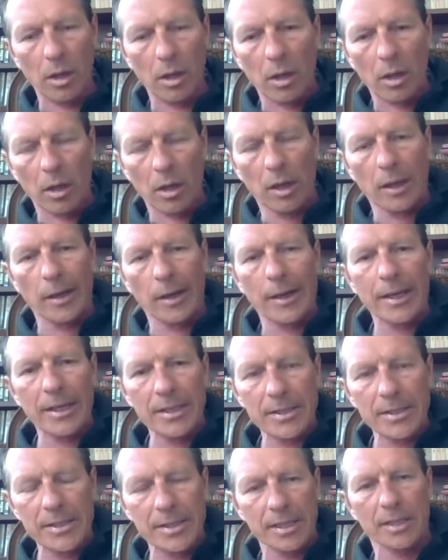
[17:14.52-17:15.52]
uh,
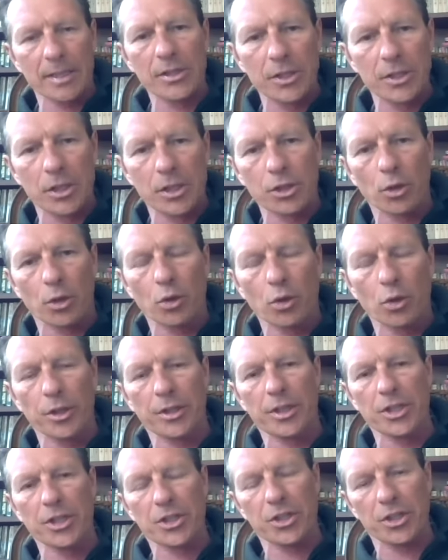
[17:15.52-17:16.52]
is, is, is a good
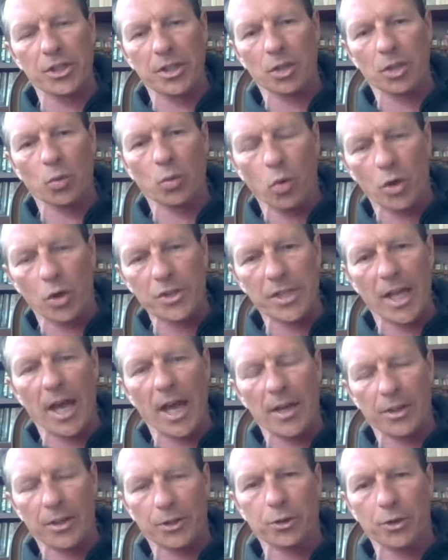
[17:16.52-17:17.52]
addition that was
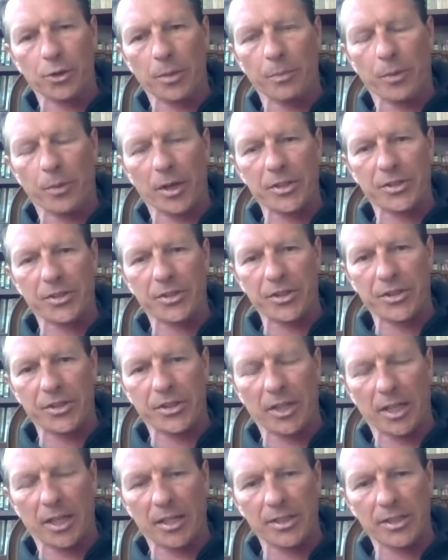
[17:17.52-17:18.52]
added to the president's
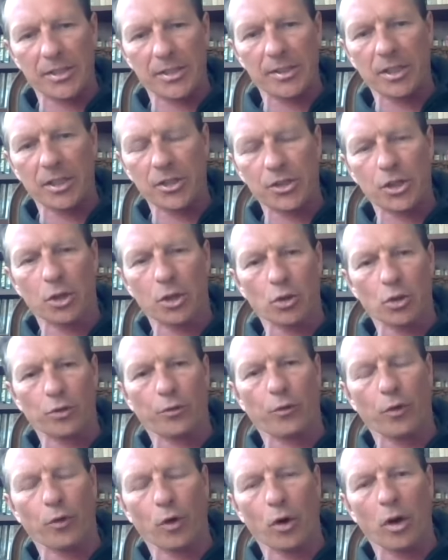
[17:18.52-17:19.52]
test. It's good
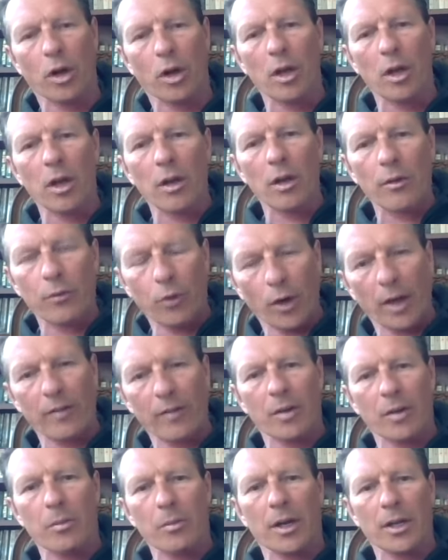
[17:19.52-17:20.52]
for, for
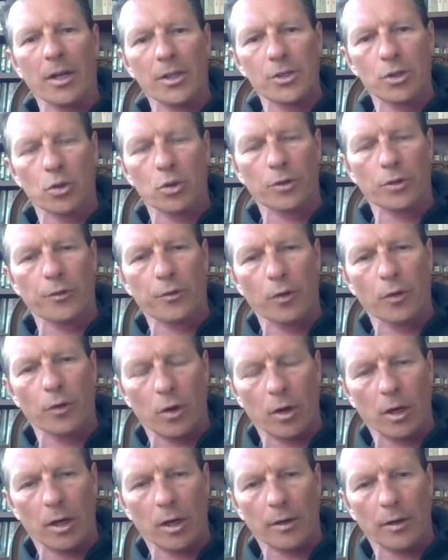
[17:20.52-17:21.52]
everybody. It's good for
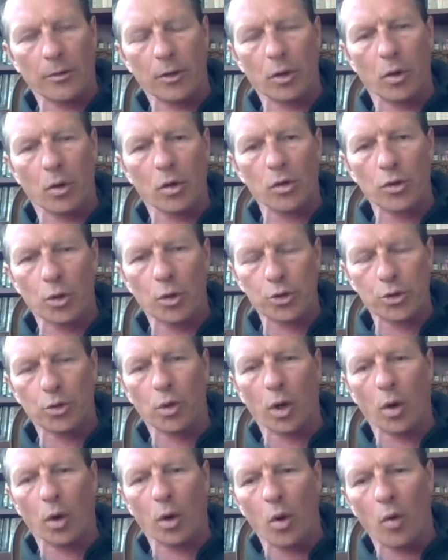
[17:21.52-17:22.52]
uh, the, those
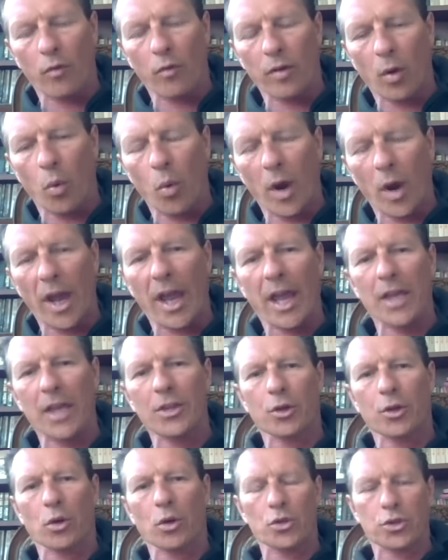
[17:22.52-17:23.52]
who are overweight,
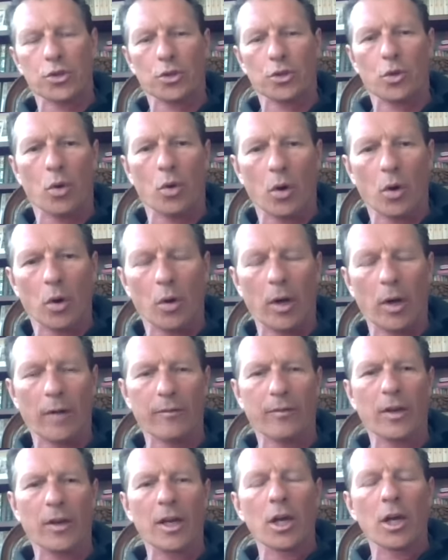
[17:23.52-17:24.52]
those who have,
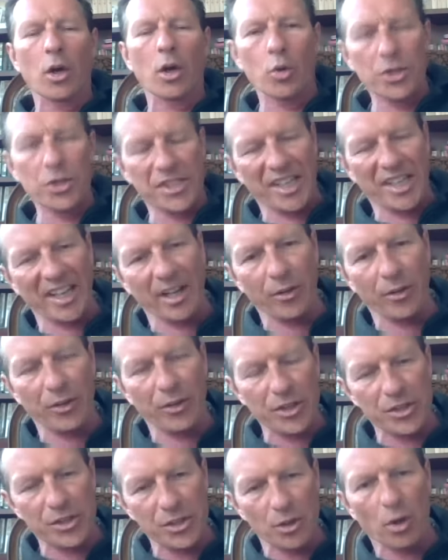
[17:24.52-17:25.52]
whose health
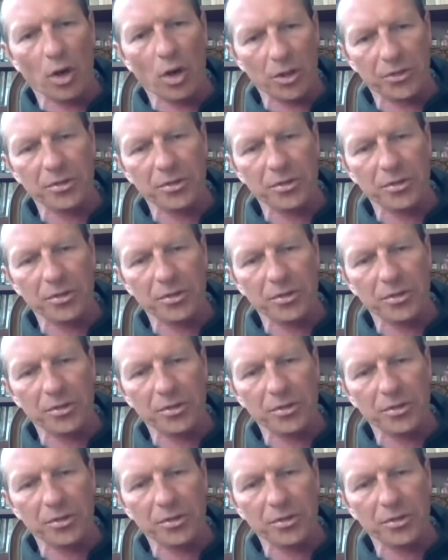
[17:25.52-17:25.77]
is not